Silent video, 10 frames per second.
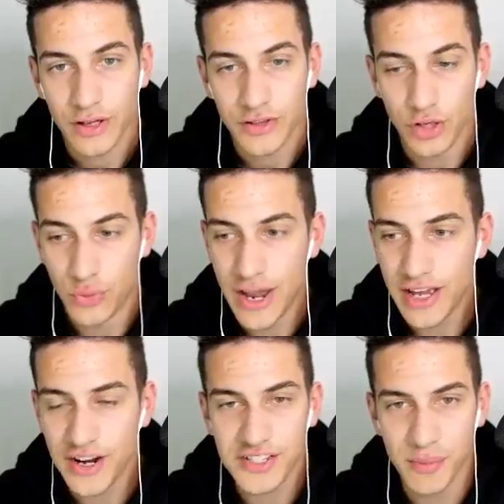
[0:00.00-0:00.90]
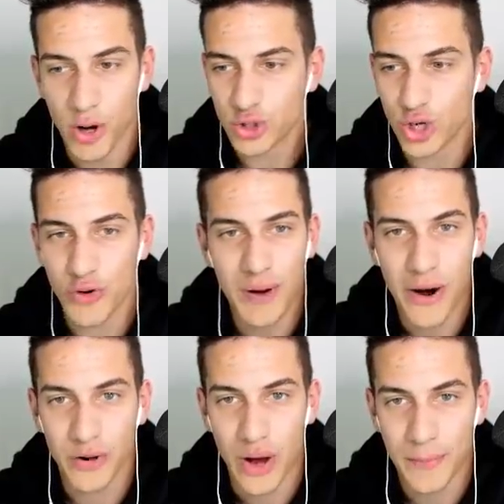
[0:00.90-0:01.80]
The ray gun is the most
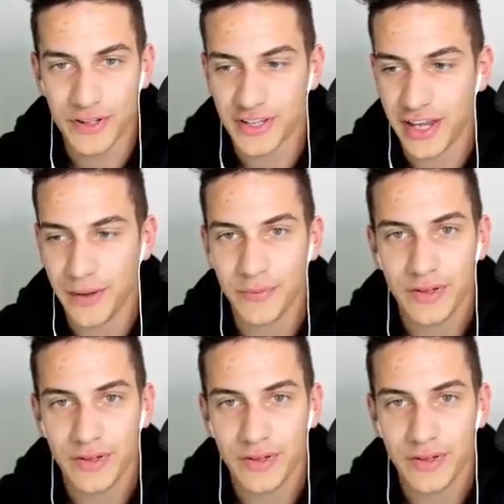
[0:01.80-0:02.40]
overpowered weapon in the game.